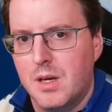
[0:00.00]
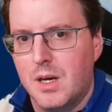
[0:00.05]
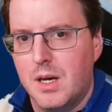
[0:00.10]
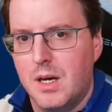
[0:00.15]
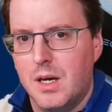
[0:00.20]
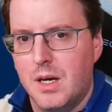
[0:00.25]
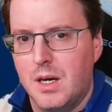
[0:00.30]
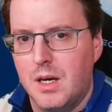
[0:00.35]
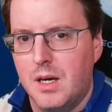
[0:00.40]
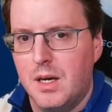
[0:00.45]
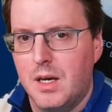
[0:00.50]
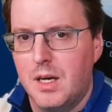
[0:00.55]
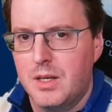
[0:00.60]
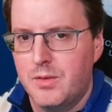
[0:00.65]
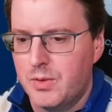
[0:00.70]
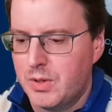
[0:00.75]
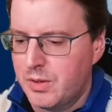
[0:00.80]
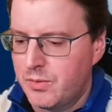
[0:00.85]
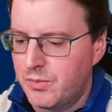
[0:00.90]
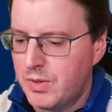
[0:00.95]
And
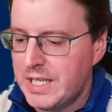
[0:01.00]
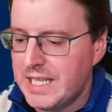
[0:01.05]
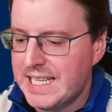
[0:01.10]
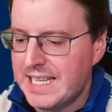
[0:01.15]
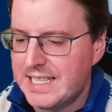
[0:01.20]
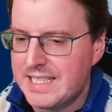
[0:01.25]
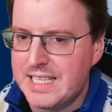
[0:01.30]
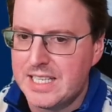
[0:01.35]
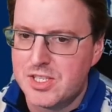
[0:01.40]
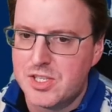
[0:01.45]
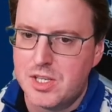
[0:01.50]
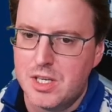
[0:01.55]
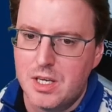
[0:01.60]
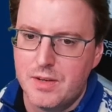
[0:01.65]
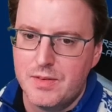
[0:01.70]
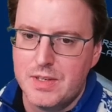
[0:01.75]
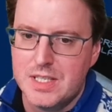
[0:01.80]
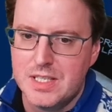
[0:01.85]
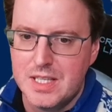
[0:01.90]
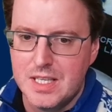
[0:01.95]
if we go run
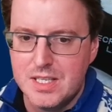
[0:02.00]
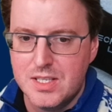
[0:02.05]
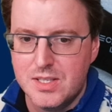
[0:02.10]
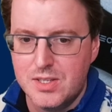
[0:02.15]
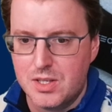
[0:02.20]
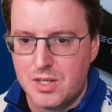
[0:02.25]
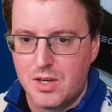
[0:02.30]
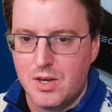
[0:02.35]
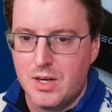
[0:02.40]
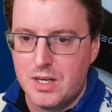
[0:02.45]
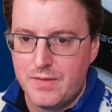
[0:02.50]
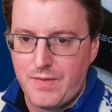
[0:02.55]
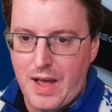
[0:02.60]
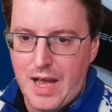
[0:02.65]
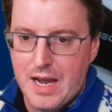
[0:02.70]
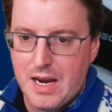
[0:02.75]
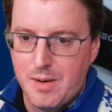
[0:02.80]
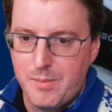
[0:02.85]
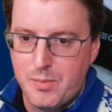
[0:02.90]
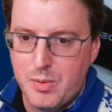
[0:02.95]
get-service, this is the kind of
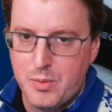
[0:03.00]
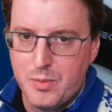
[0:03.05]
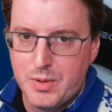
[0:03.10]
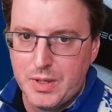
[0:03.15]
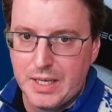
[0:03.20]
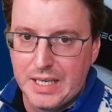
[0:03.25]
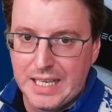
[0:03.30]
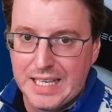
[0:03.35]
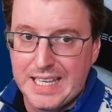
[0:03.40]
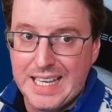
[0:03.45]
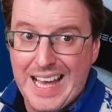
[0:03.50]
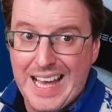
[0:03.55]
output we're going to